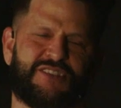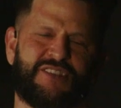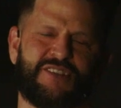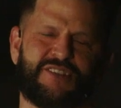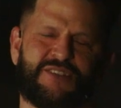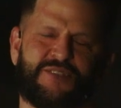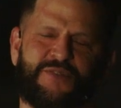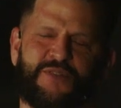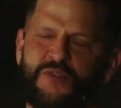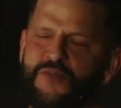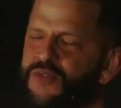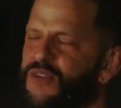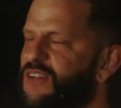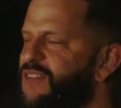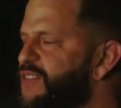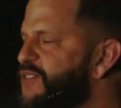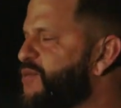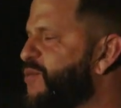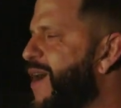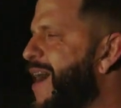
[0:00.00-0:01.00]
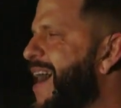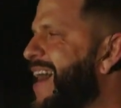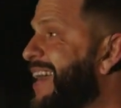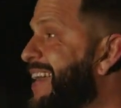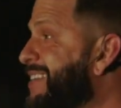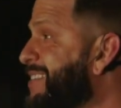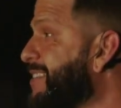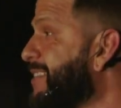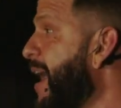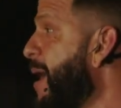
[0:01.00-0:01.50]
there's a few reasons why. I
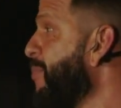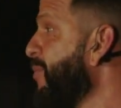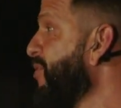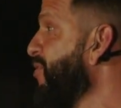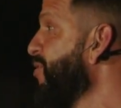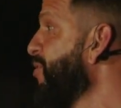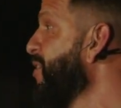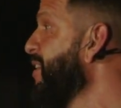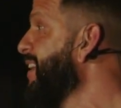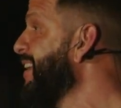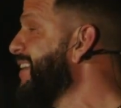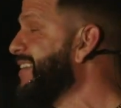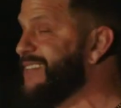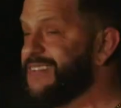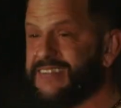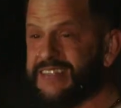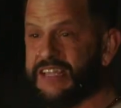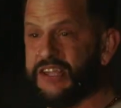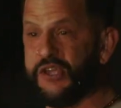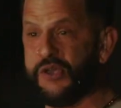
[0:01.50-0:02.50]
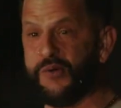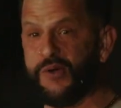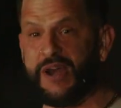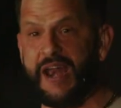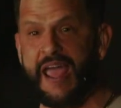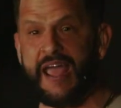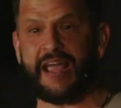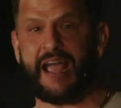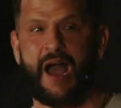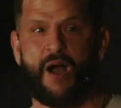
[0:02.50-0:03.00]
get the opportunity to see you and
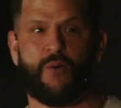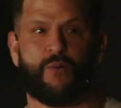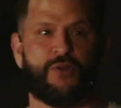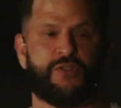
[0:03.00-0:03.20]
hang out